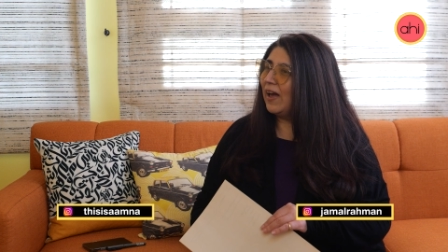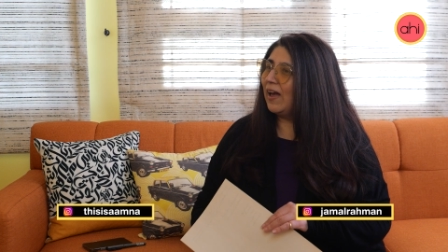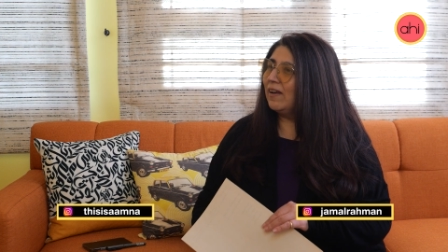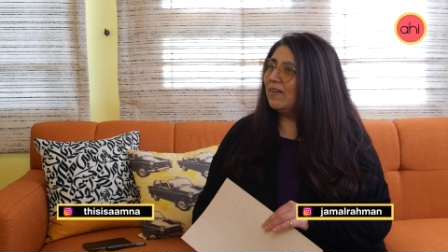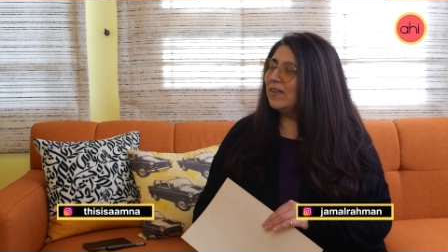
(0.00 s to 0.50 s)

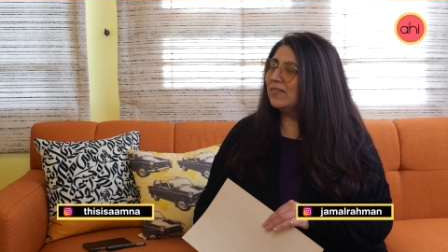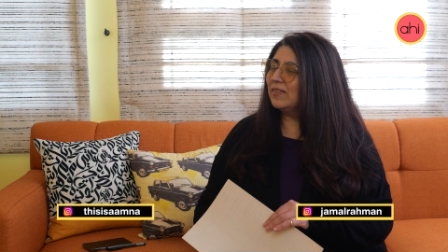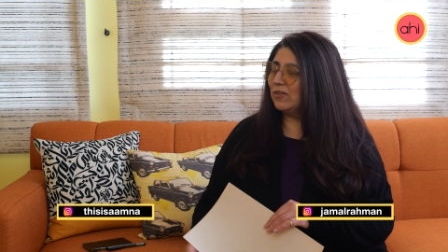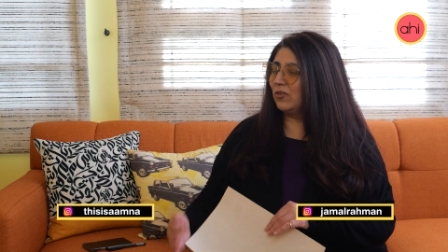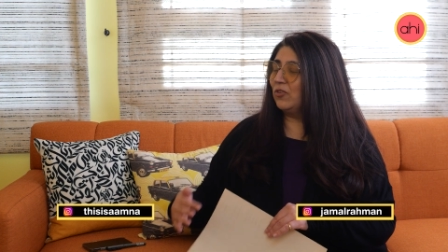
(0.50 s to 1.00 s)
And
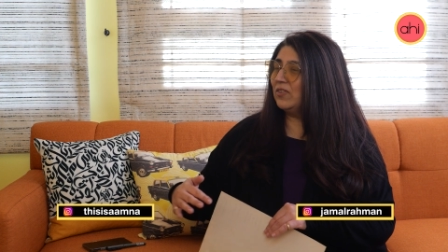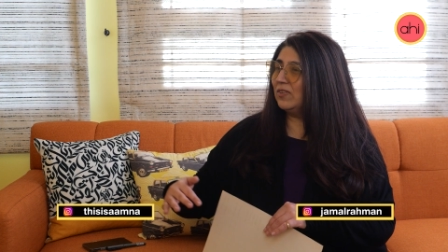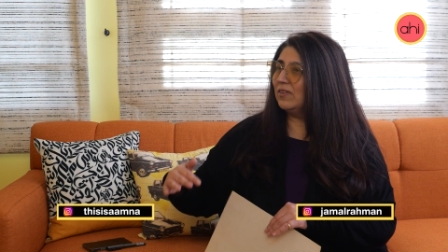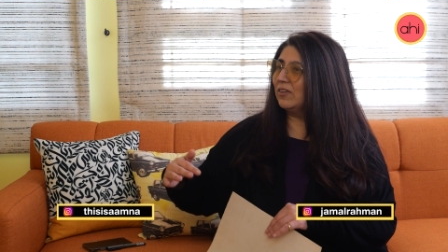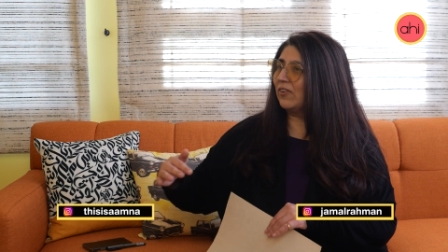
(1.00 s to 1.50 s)
it's
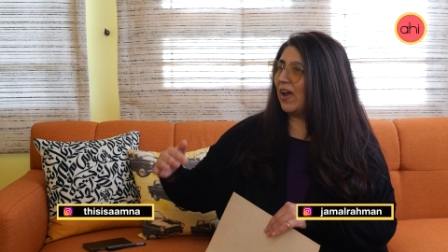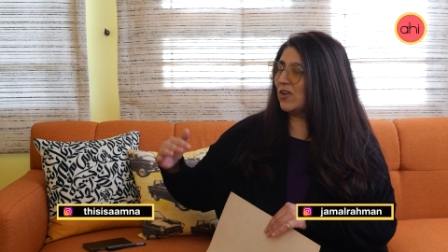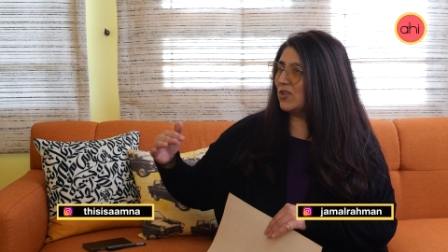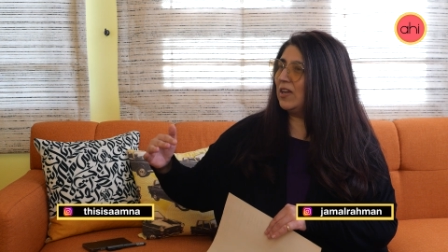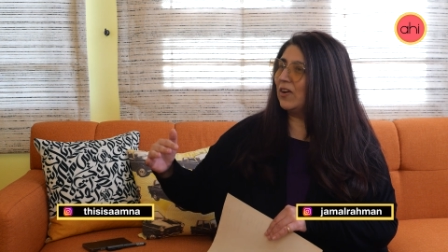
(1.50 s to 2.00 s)
risen
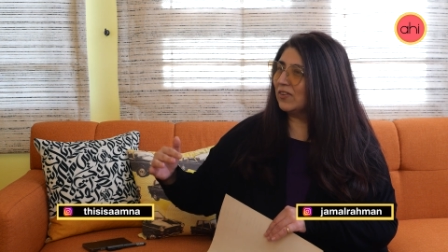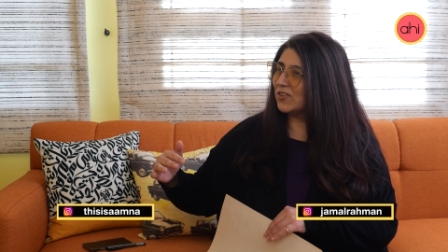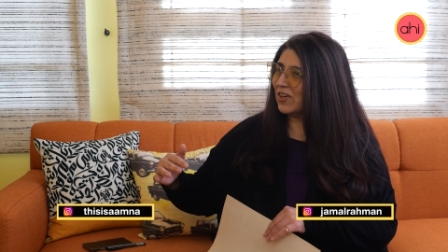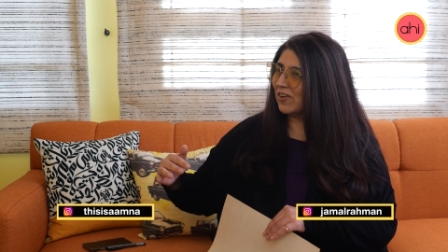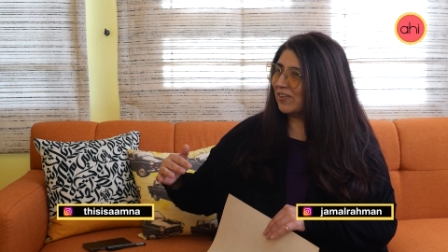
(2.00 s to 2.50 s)
gradually on
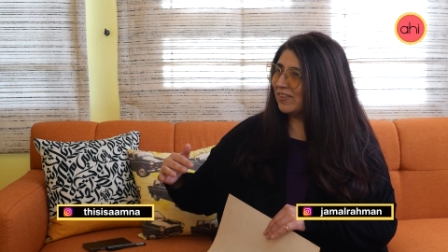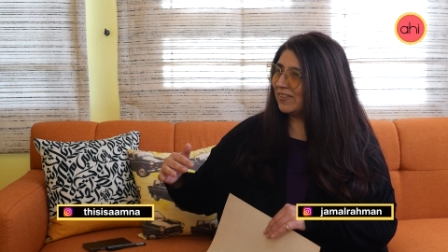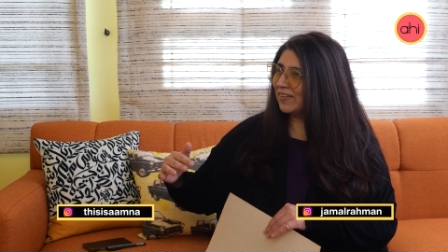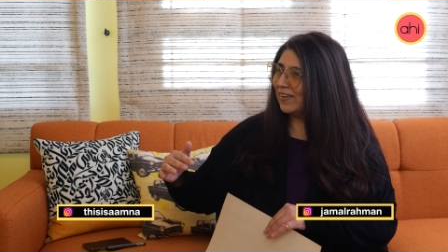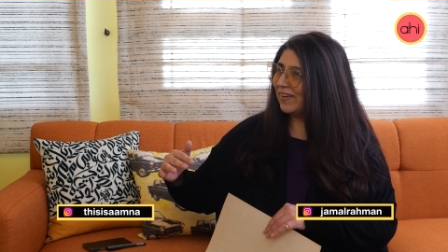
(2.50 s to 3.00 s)
the charts,